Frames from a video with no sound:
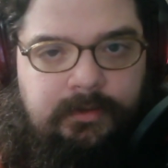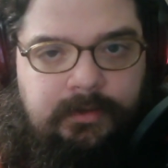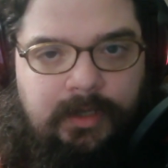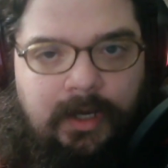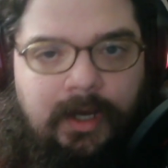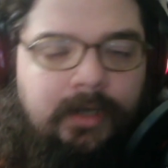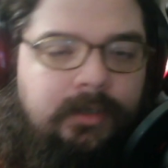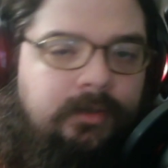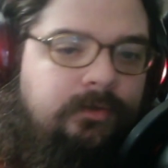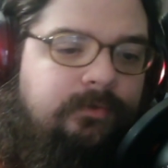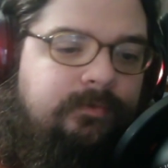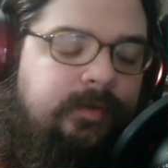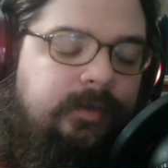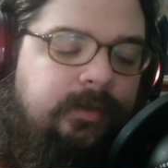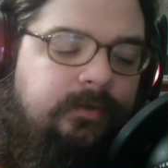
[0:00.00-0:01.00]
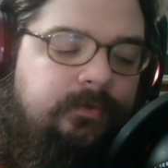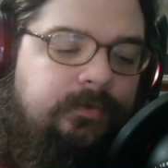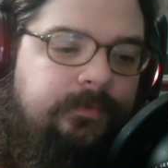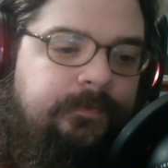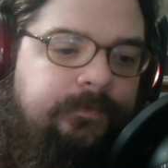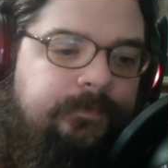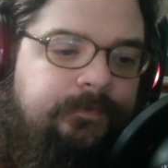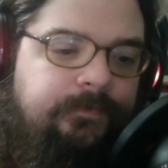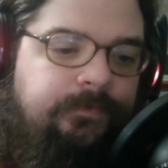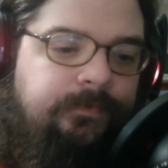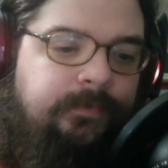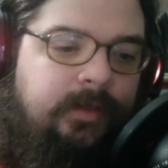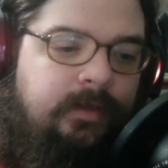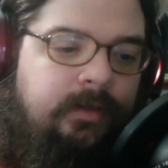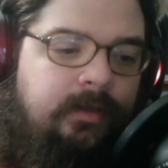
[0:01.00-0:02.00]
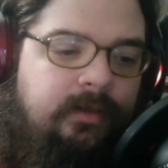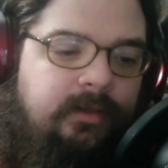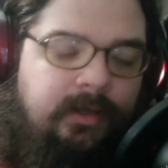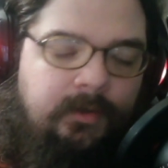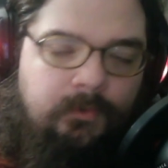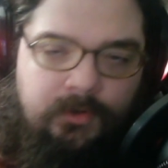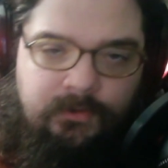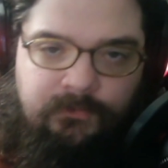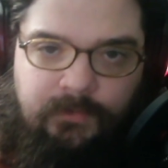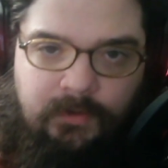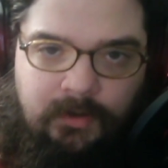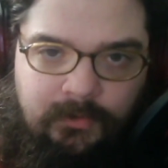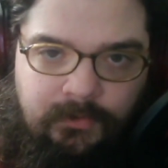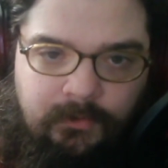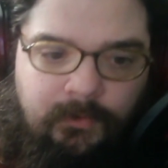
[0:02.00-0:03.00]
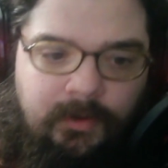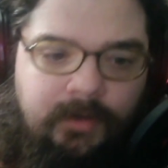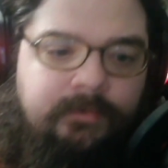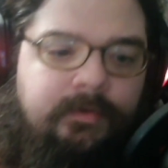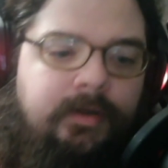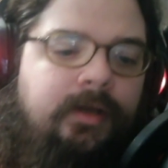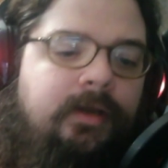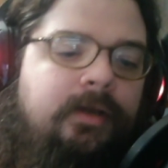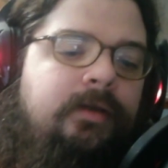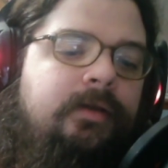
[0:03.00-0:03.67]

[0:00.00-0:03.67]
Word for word: gotten the ring, they would have brought the One Ring,